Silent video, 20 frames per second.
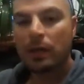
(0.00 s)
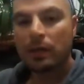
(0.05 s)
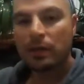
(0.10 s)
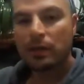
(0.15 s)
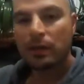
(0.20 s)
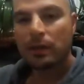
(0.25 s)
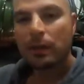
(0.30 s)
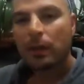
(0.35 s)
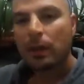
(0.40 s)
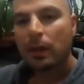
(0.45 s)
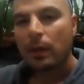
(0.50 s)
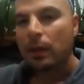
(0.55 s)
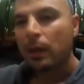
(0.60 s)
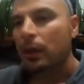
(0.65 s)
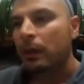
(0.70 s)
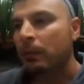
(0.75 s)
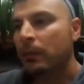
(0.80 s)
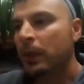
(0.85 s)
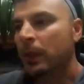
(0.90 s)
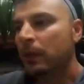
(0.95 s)
lines,
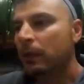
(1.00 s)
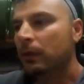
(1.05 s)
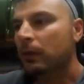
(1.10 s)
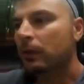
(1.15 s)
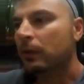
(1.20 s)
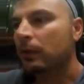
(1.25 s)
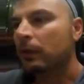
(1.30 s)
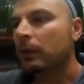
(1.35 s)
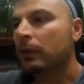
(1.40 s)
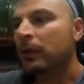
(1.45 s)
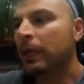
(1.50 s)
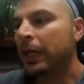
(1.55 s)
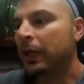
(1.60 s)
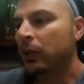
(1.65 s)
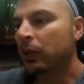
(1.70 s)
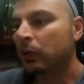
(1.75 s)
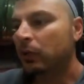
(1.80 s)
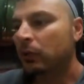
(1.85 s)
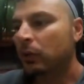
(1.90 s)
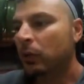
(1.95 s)
but they
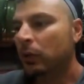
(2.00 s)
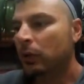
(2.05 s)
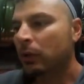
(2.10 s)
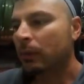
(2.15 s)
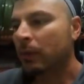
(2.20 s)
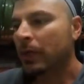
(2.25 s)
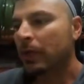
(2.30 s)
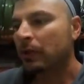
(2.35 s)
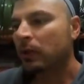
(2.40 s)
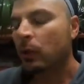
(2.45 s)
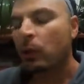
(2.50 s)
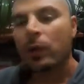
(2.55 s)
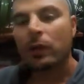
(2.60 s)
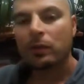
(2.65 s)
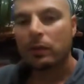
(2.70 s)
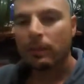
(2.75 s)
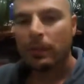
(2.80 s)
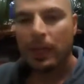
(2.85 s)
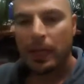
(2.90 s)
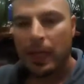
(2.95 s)
don't talk about the
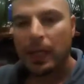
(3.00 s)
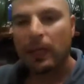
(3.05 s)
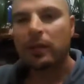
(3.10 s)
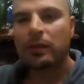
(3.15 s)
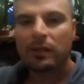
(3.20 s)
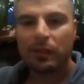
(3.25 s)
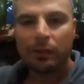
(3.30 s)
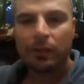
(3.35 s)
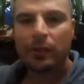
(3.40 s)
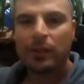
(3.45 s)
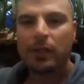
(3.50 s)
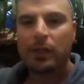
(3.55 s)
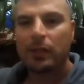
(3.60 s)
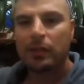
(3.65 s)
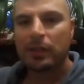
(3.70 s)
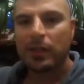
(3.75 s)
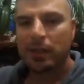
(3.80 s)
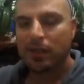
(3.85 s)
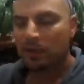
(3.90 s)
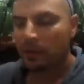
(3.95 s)
quantum mechanics, obviously,
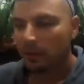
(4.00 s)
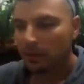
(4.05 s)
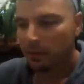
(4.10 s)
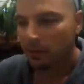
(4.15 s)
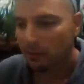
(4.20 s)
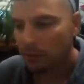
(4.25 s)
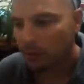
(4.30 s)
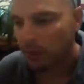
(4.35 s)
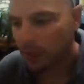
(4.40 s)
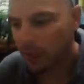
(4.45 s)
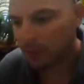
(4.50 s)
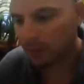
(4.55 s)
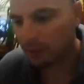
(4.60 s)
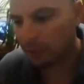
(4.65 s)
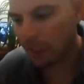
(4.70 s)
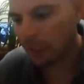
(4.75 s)
because that's not that